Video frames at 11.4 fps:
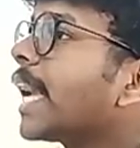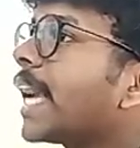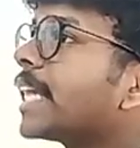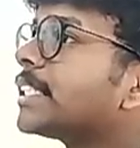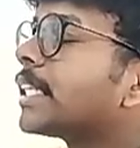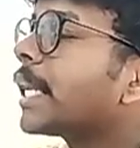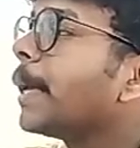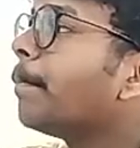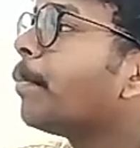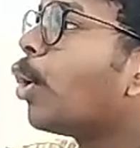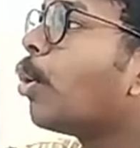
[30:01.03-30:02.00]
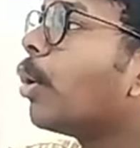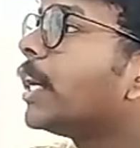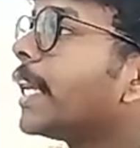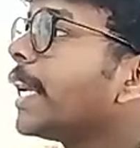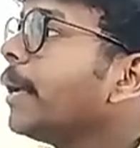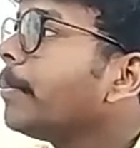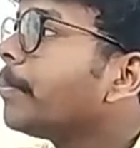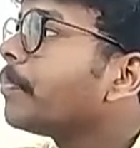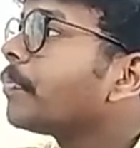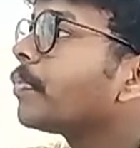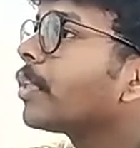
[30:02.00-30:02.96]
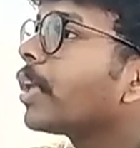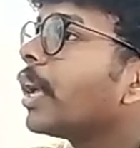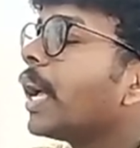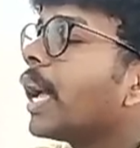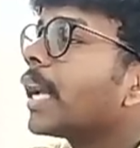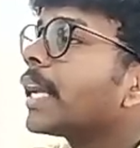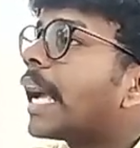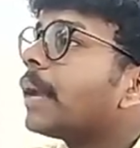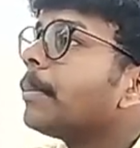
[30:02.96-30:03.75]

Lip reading: extreme poverty can